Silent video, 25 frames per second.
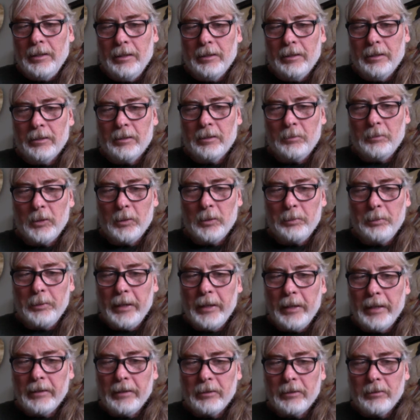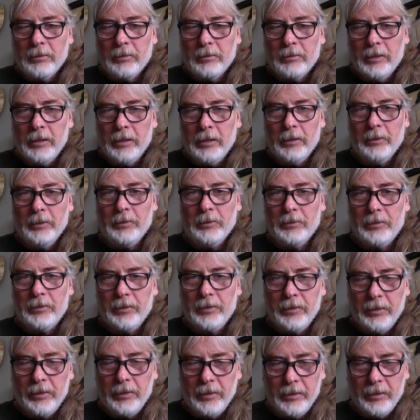On a more practical note,
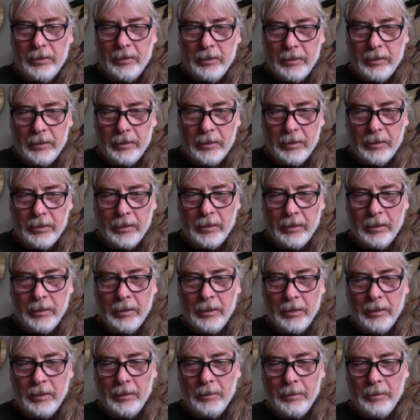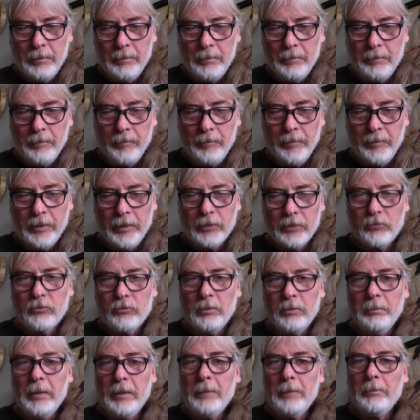um, this
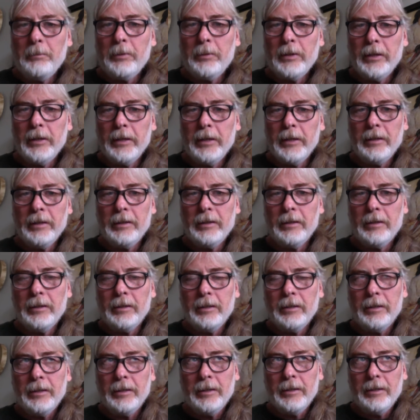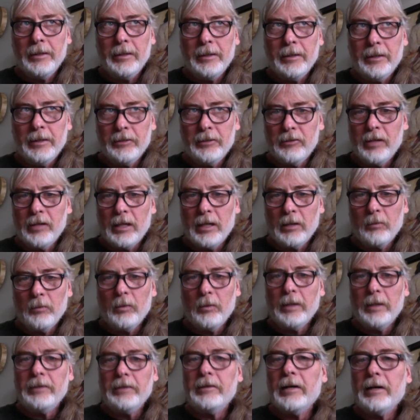remembering is not a
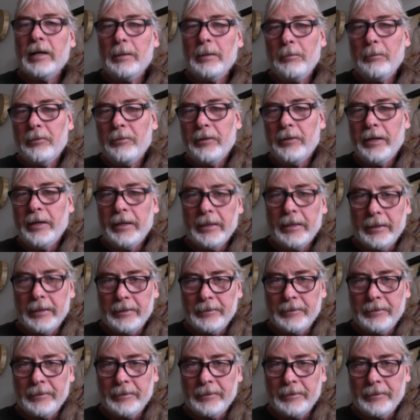one-time thing.